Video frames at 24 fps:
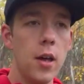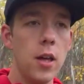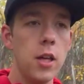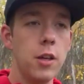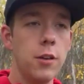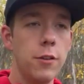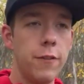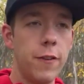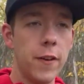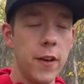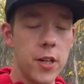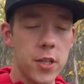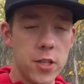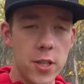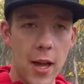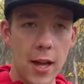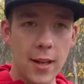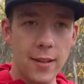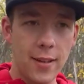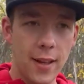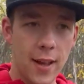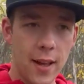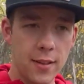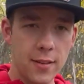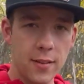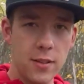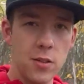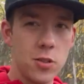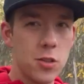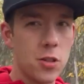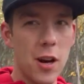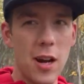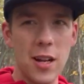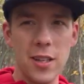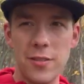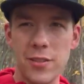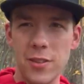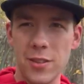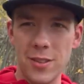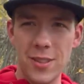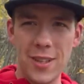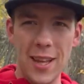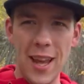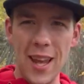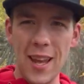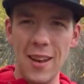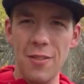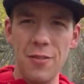You finish that test, you transfer
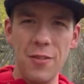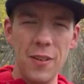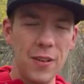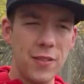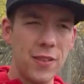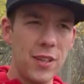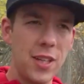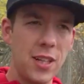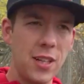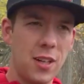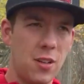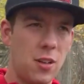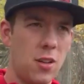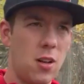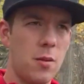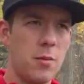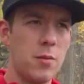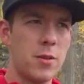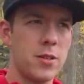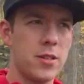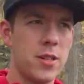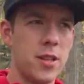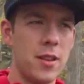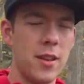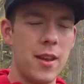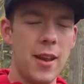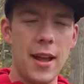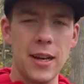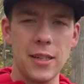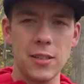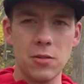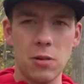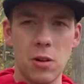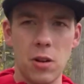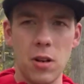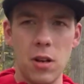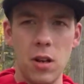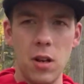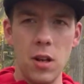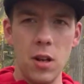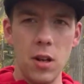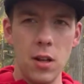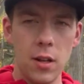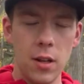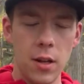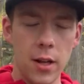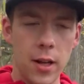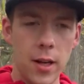10, 15 kilometers to the next one.
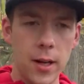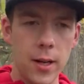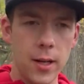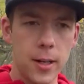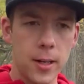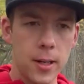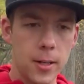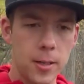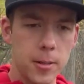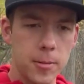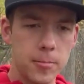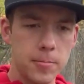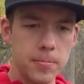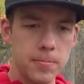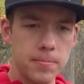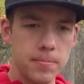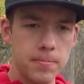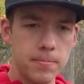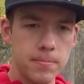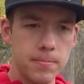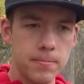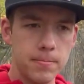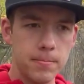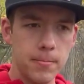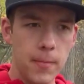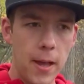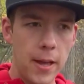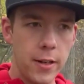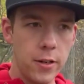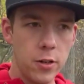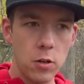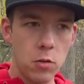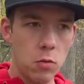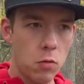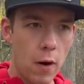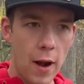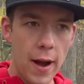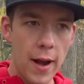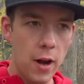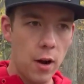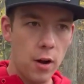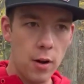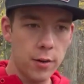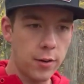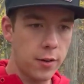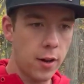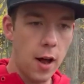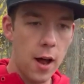Um, and you're right
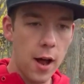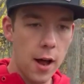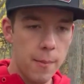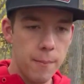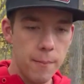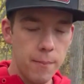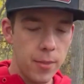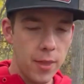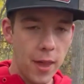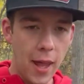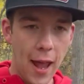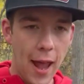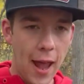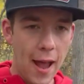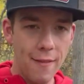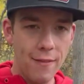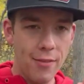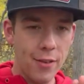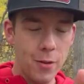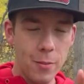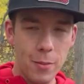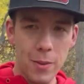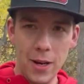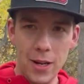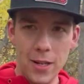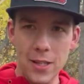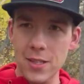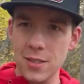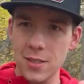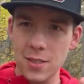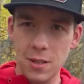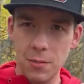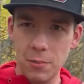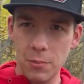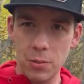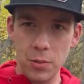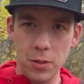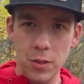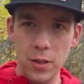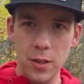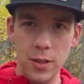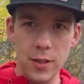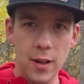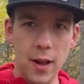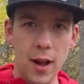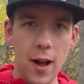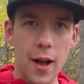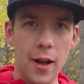on time. They have their minutes
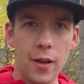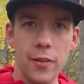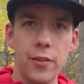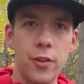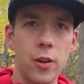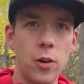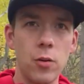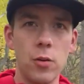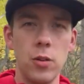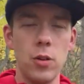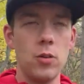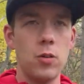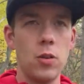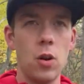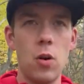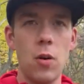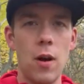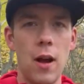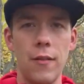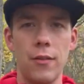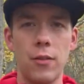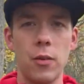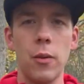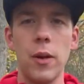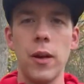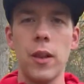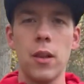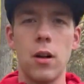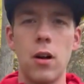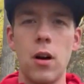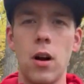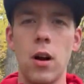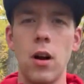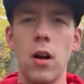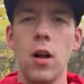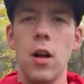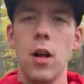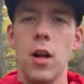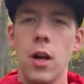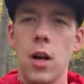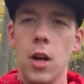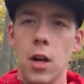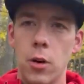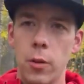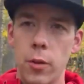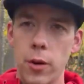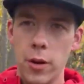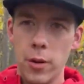completely dialed. So you don't have to wait long.
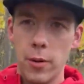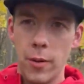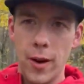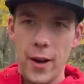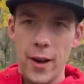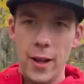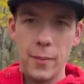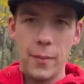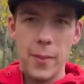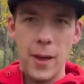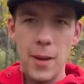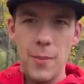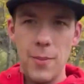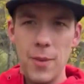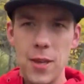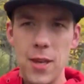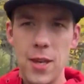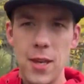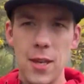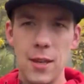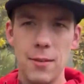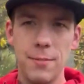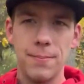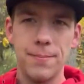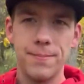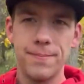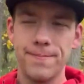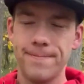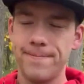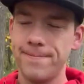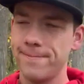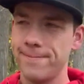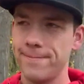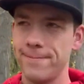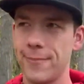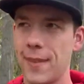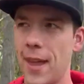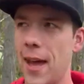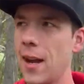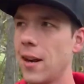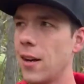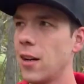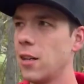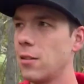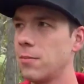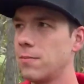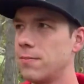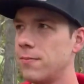We were waiting maybe, I
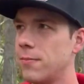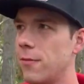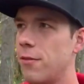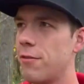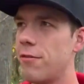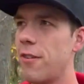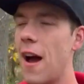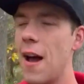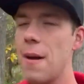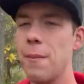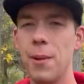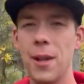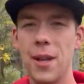don't know, five